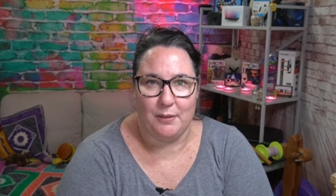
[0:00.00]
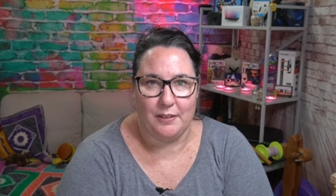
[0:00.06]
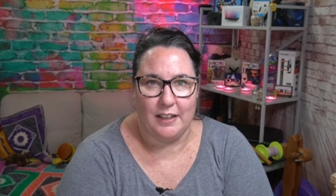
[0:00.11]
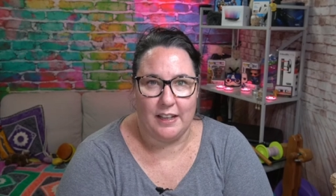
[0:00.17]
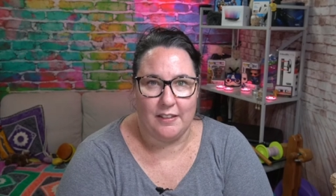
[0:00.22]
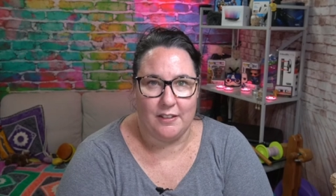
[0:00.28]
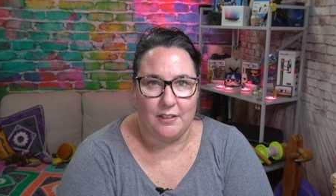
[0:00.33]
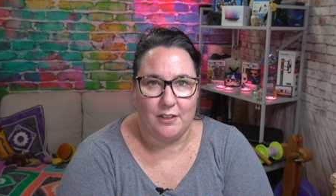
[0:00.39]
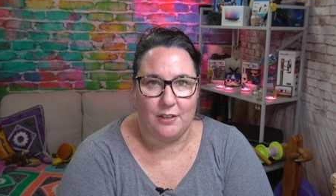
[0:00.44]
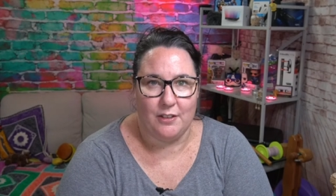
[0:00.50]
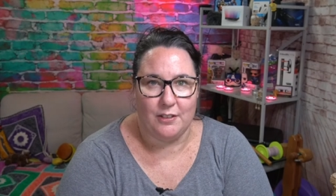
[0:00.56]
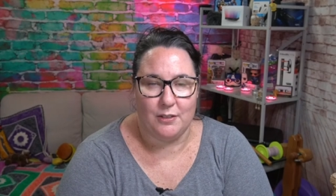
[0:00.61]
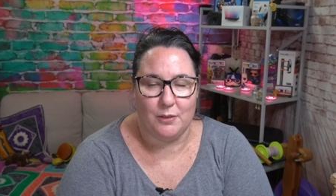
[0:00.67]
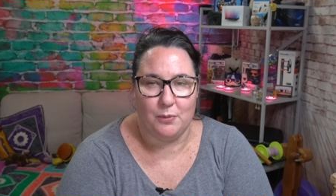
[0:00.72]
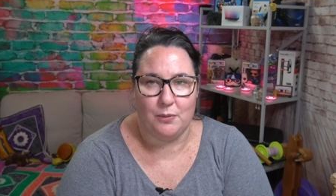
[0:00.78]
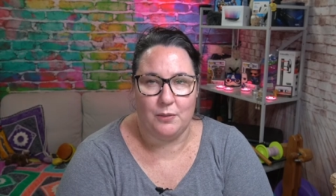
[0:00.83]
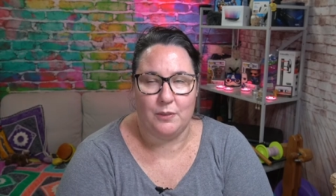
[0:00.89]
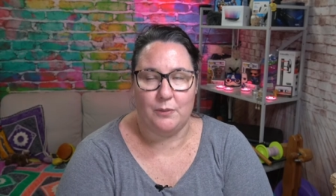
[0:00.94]
the other dogs.
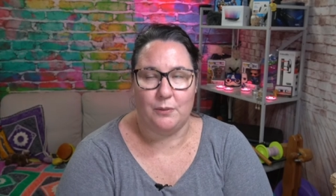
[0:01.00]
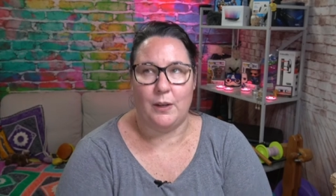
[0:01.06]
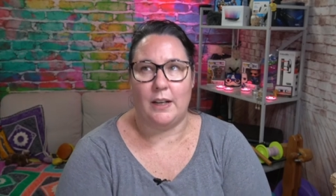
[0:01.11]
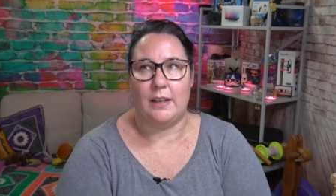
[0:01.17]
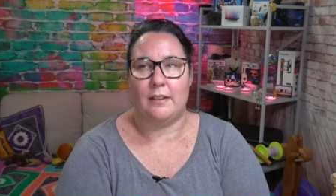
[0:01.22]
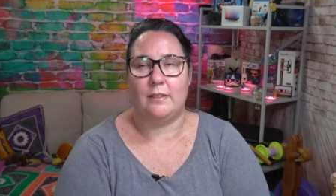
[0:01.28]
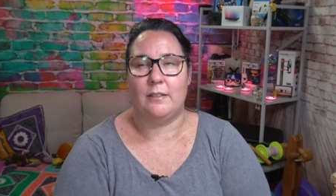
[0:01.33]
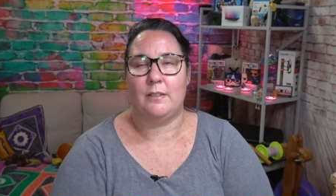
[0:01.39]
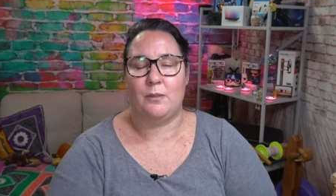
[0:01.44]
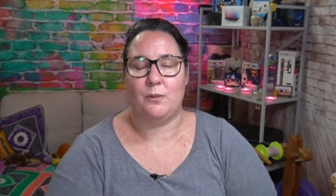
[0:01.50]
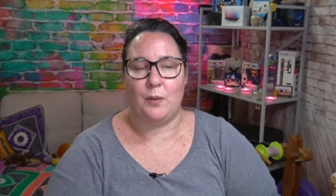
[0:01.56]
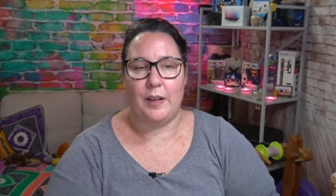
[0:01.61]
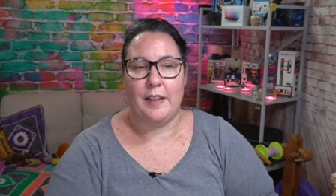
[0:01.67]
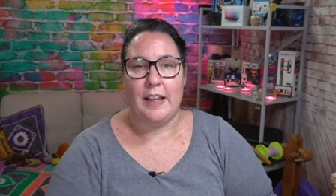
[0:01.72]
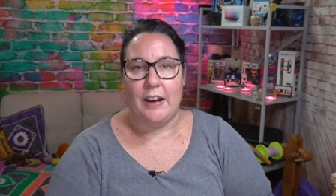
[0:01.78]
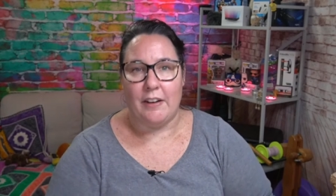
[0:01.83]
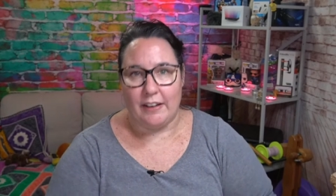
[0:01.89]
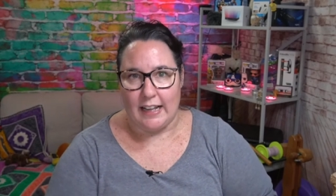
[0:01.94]
Well, when
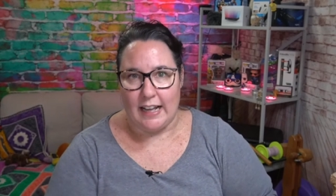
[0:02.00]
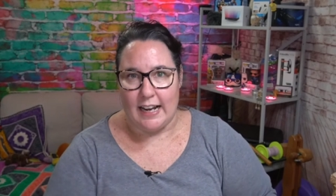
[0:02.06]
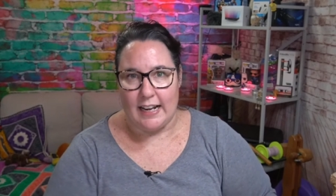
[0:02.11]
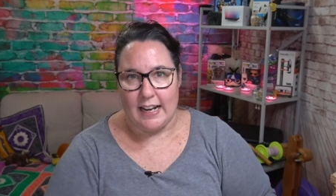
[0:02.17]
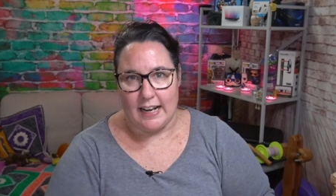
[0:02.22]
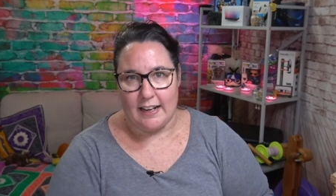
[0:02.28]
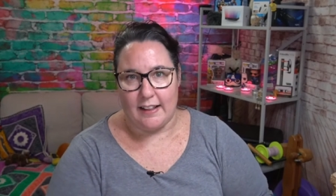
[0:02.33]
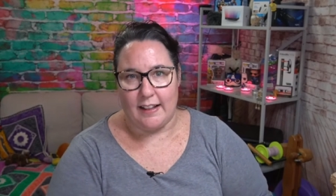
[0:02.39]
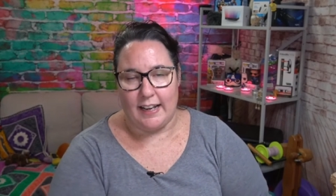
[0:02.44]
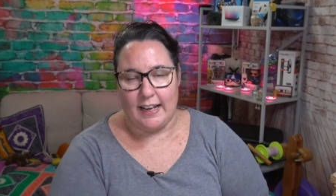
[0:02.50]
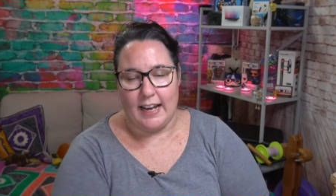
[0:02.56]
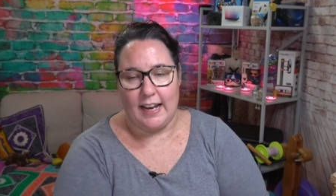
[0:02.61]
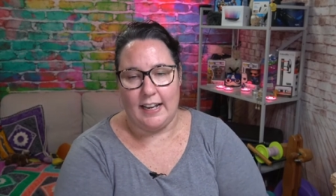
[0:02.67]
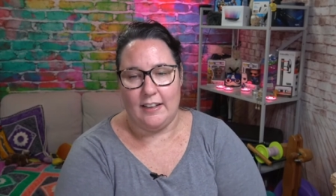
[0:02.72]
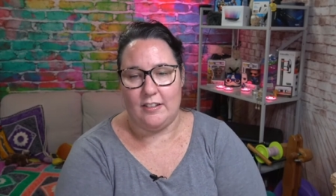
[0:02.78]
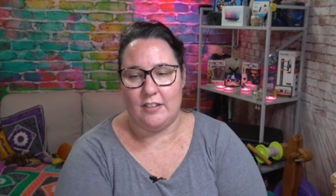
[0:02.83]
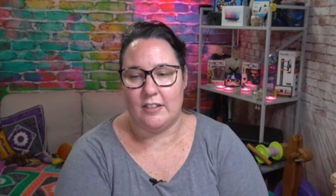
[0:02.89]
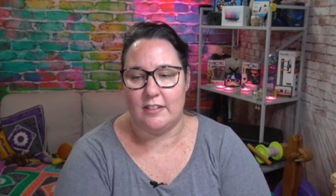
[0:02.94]
they're allowed out of their
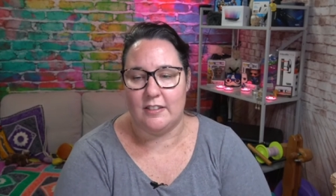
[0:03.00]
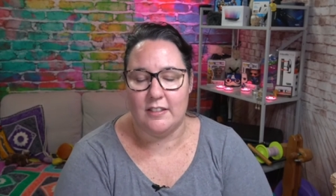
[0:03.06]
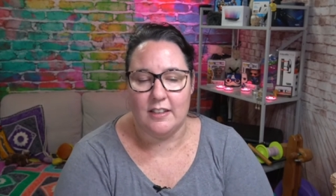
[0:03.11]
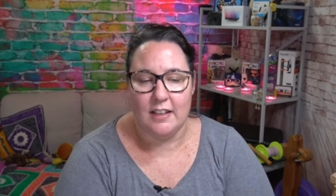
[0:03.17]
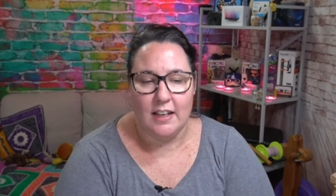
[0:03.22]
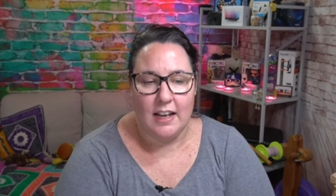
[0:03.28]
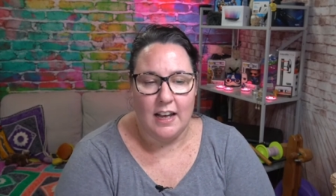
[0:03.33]
cages.